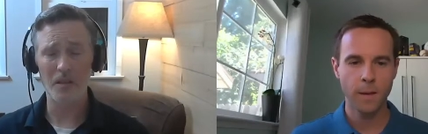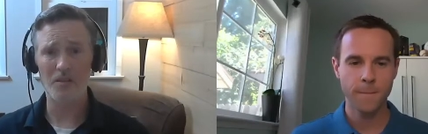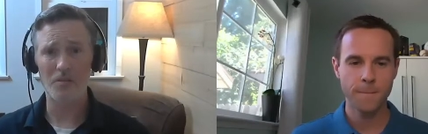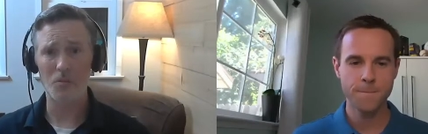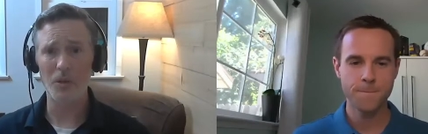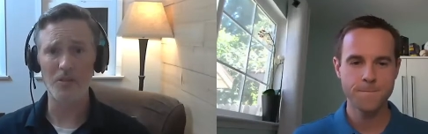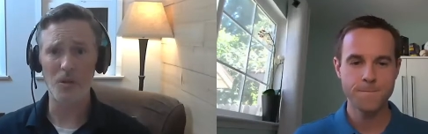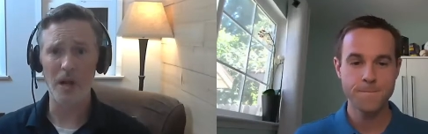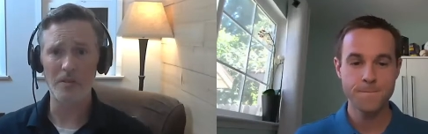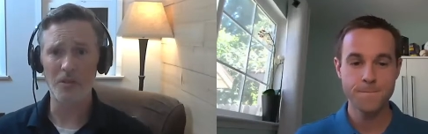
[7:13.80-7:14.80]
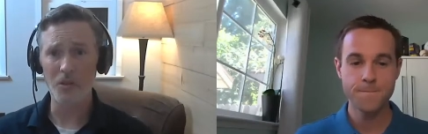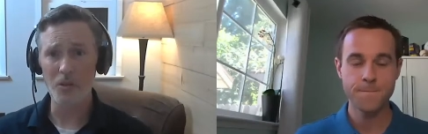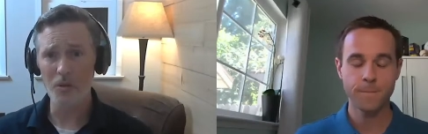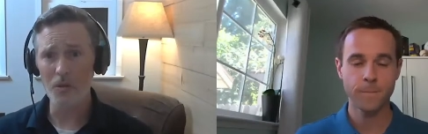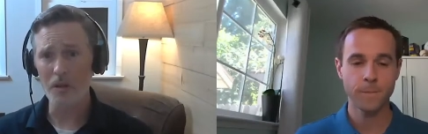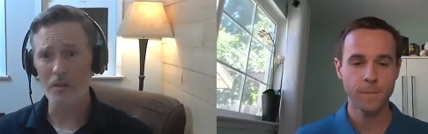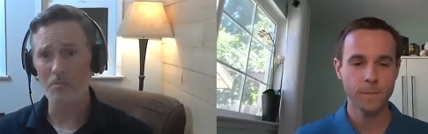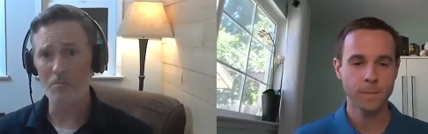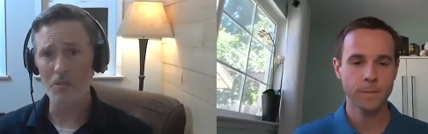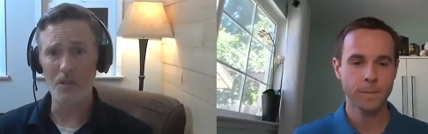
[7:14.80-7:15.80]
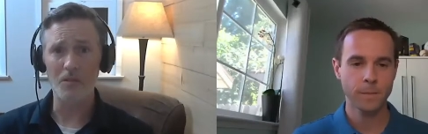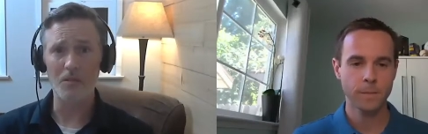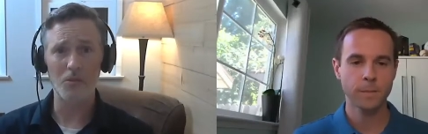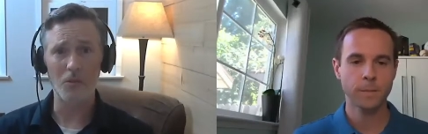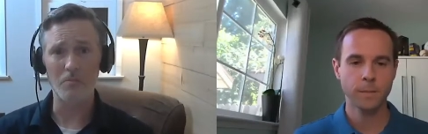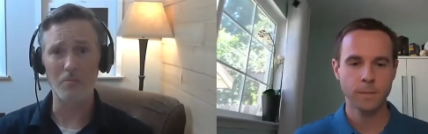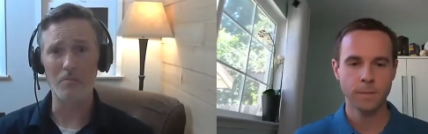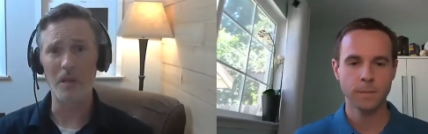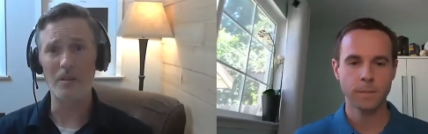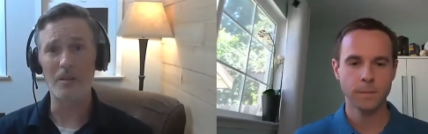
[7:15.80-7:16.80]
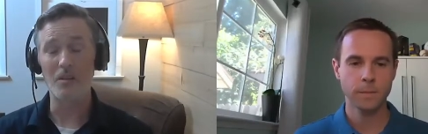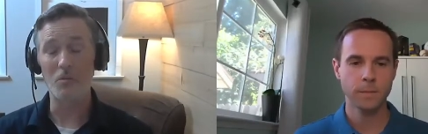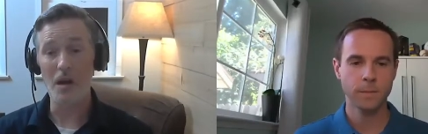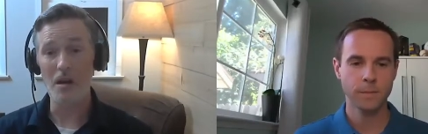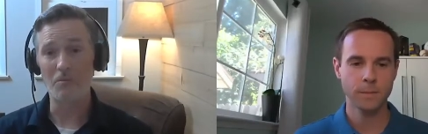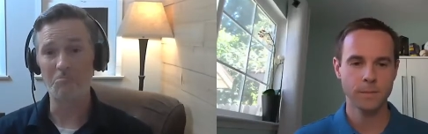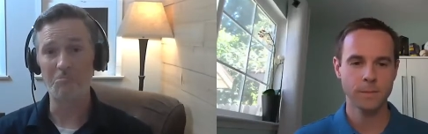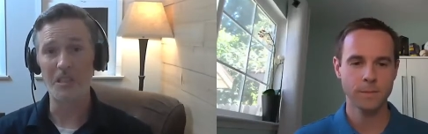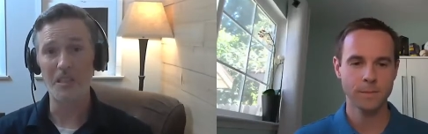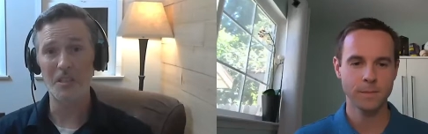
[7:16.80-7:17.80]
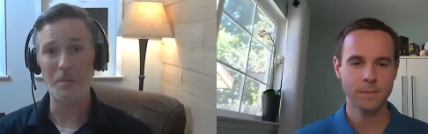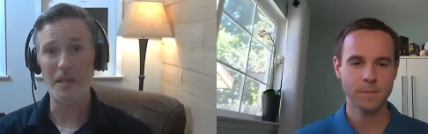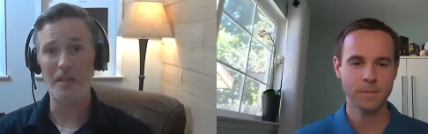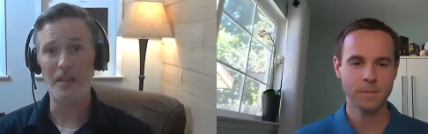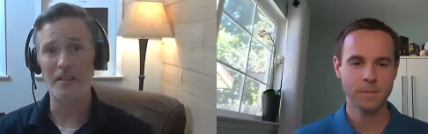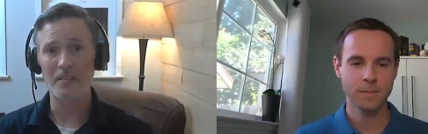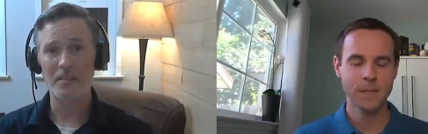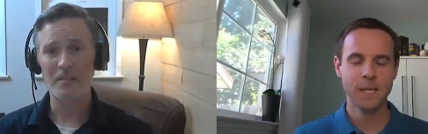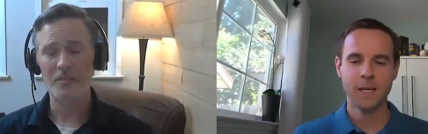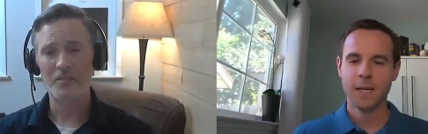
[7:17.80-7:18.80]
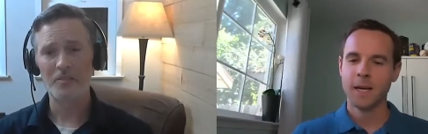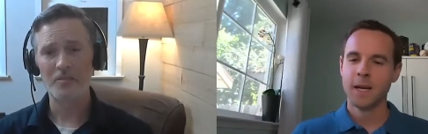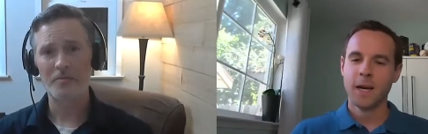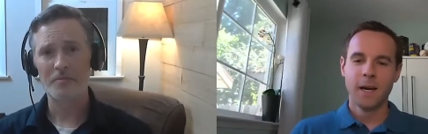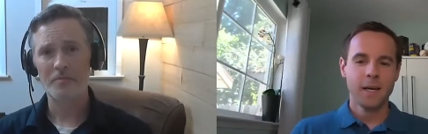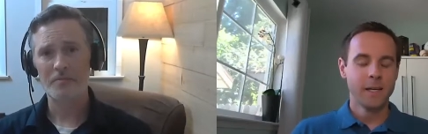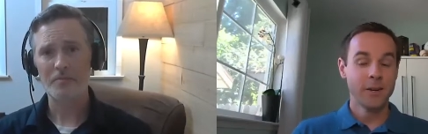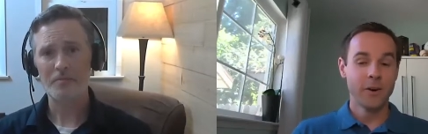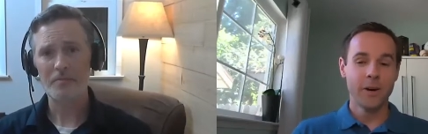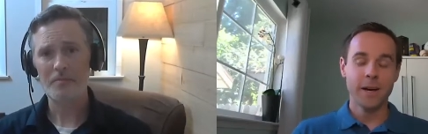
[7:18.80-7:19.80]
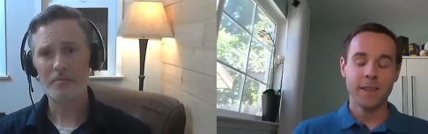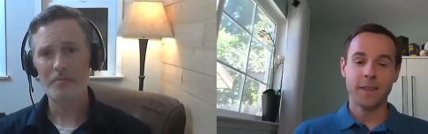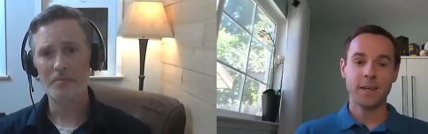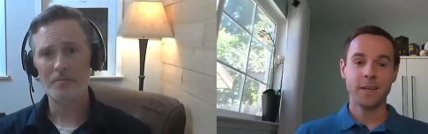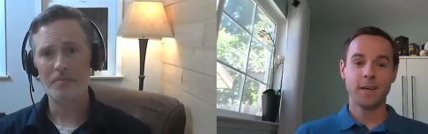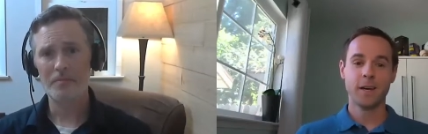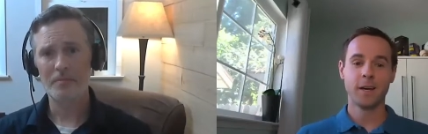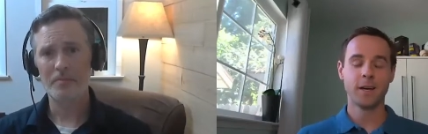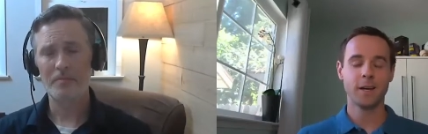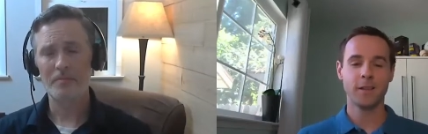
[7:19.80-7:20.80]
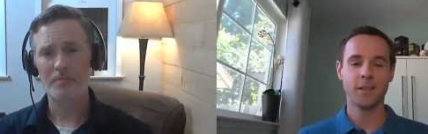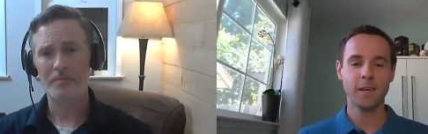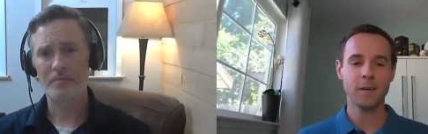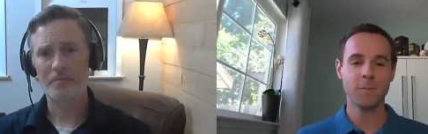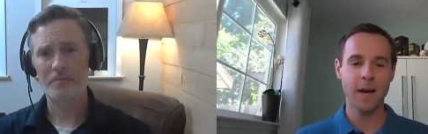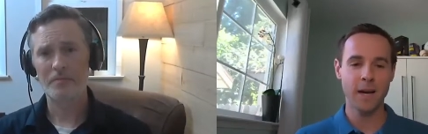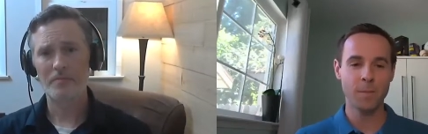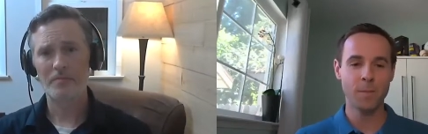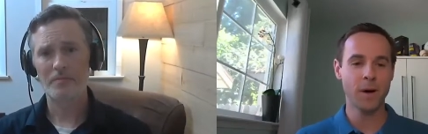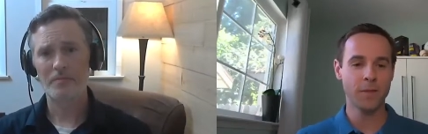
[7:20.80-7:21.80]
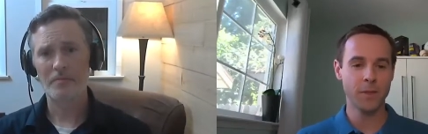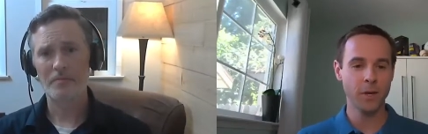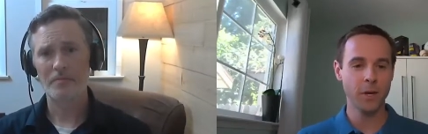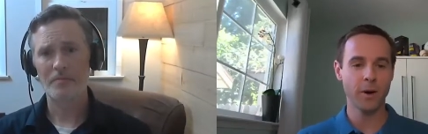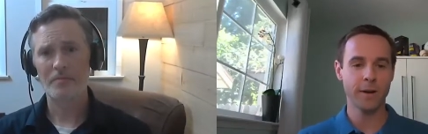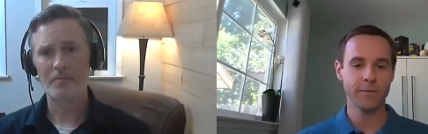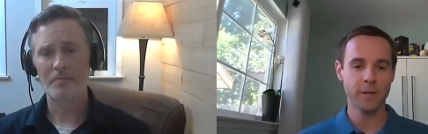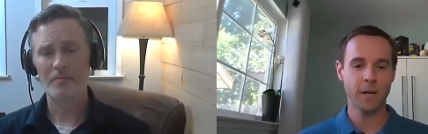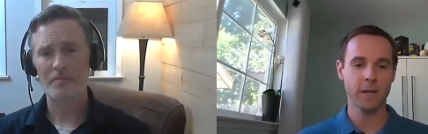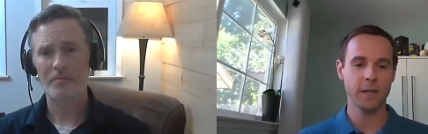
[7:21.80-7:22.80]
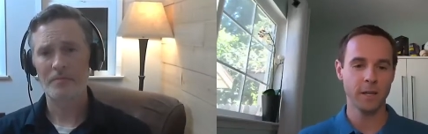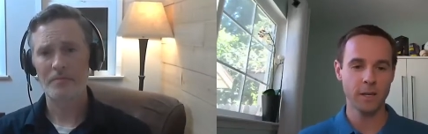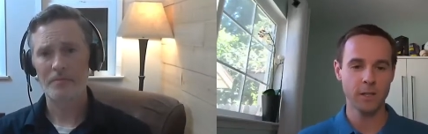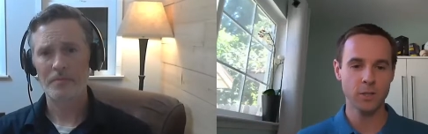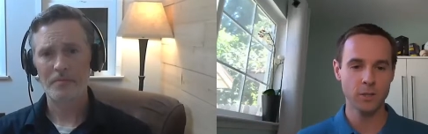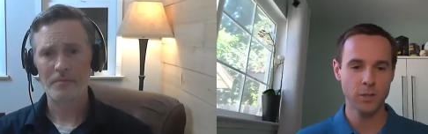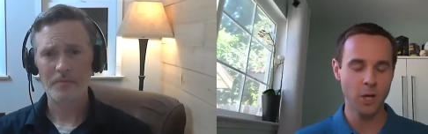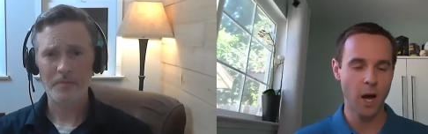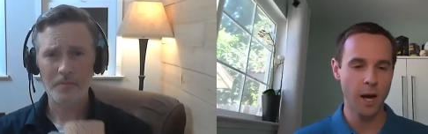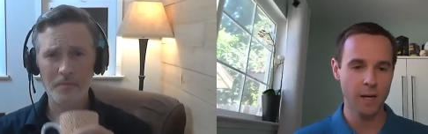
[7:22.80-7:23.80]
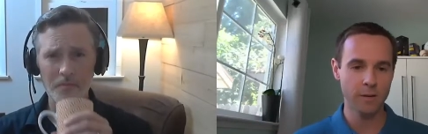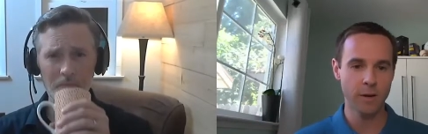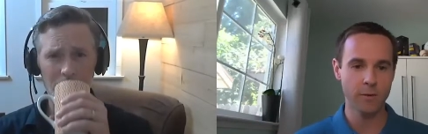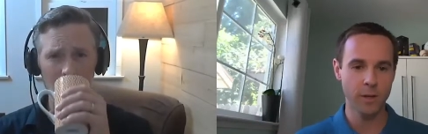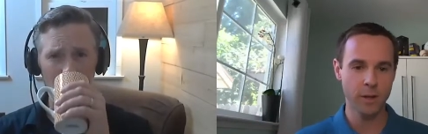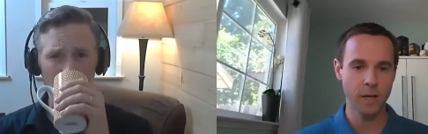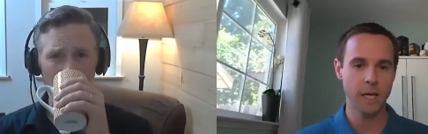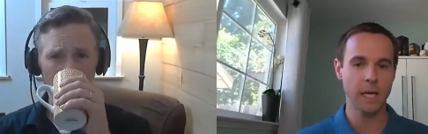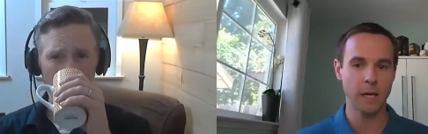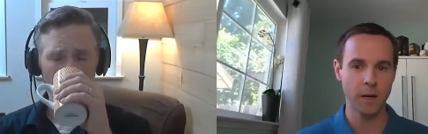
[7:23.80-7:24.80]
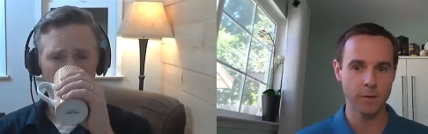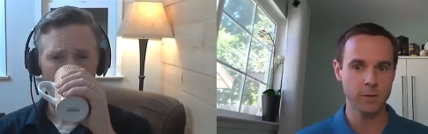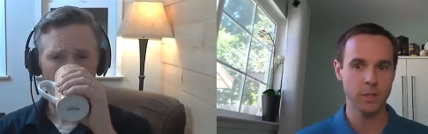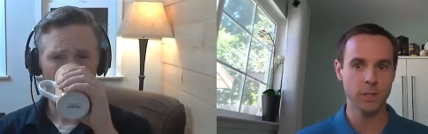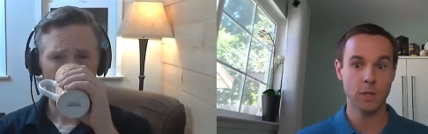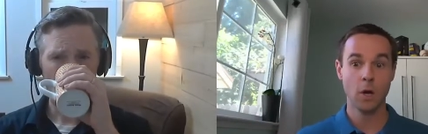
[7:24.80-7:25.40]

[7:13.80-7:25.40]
Speaker 1: that's really stood out to you that, you know, sort of made you go, wow, didn't expect that?
Speaker 2: You know, I think thinking back a month ago after kind of the initial shock of everything of just,